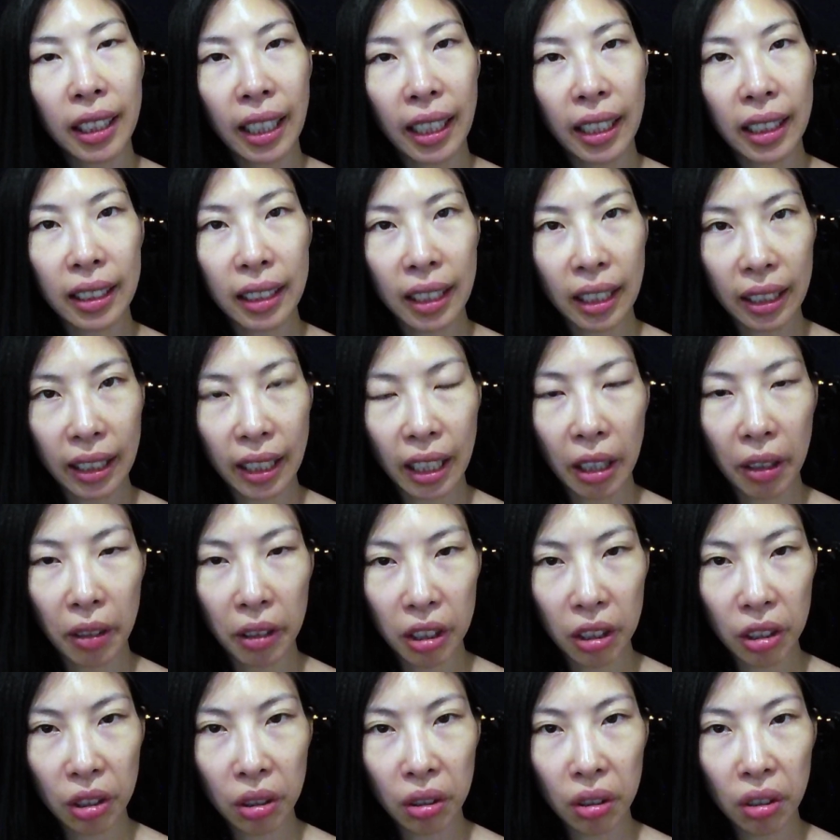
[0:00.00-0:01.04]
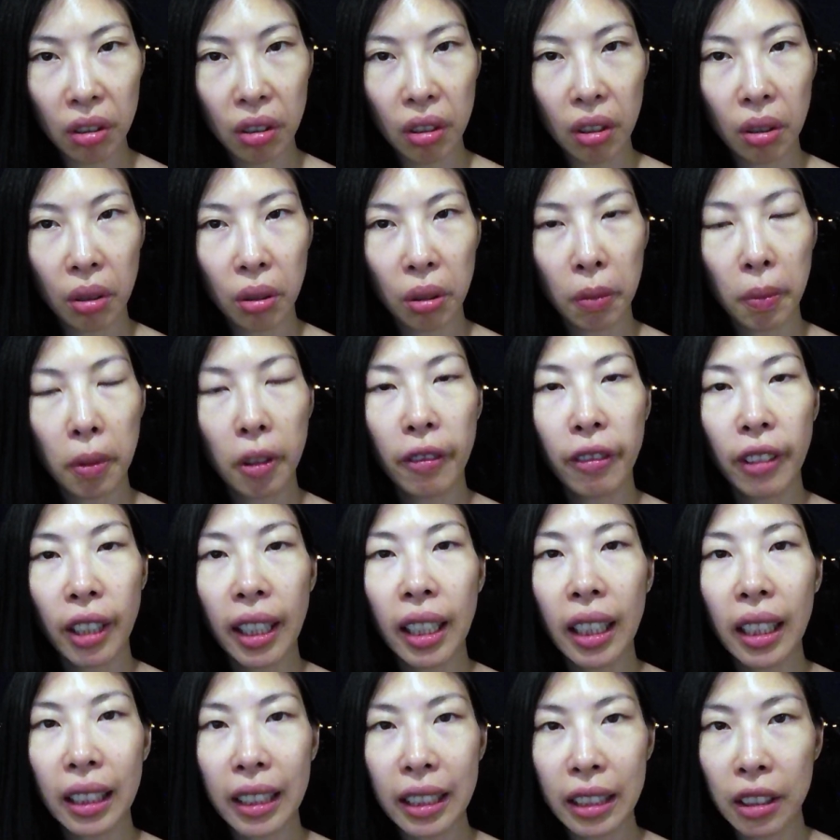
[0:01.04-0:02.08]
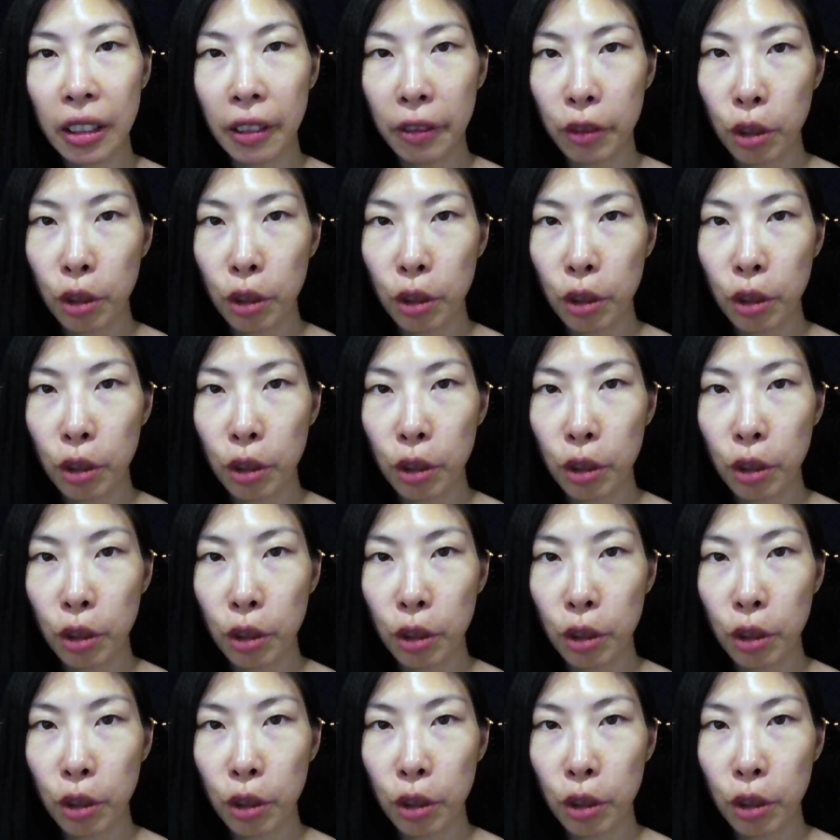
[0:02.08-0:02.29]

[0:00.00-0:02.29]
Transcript: exact characters or provide a list of